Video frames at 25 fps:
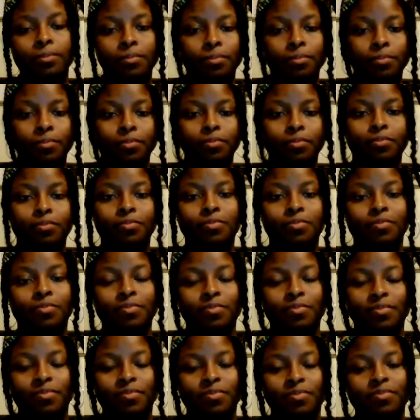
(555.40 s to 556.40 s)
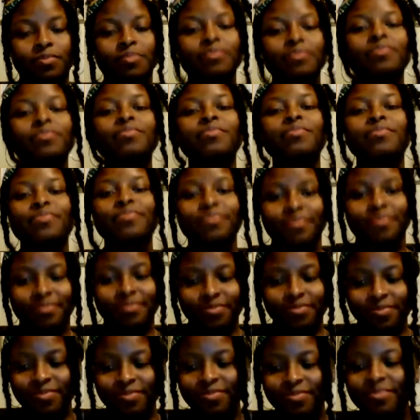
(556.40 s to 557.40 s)

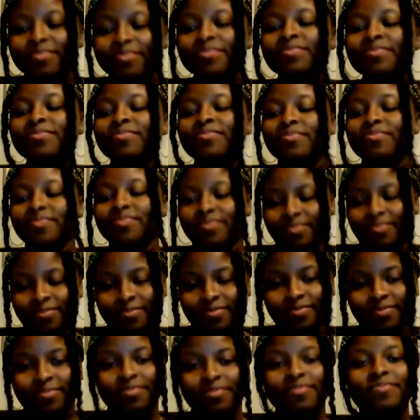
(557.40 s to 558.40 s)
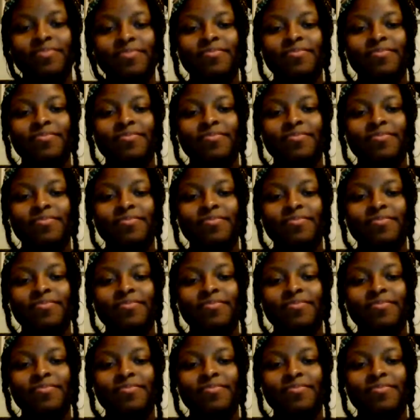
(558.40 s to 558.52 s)
(no one is talking)